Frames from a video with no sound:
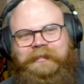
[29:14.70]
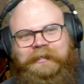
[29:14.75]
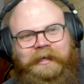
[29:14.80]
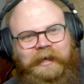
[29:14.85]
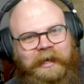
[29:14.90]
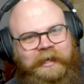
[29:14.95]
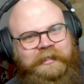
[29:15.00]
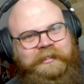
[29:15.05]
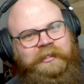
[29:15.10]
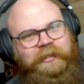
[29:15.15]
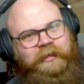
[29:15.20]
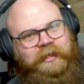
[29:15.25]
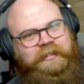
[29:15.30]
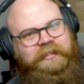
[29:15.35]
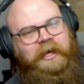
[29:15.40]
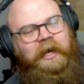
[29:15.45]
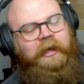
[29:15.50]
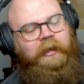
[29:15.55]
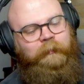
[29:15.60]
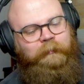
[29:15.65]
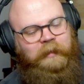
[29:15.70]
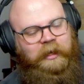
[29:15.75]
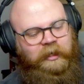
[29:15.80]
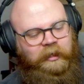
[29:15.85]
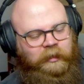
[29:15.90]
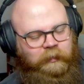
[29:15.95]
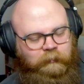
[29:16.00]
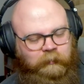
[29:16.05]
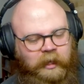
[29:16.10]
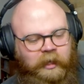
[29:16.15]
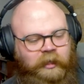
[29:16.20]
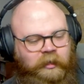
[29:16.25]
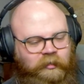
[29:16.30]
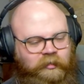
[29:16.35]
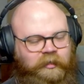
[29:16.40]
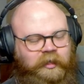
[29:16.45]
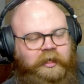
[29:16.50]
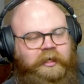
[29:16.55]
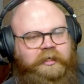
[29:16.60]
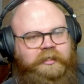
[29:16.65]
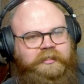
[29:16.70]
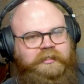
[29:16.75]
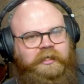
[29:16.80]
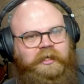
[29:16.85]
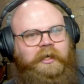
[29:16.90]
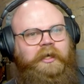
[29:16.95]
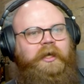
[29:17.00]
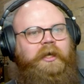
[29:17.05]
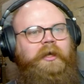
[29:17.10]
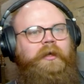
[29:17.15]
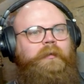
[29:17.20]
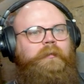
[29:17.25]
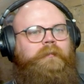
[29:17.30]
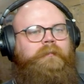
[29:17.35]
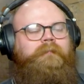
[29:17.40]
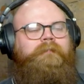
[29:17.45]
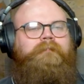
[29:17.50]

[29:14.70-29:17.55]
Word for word: And so that's kind of my my thing is I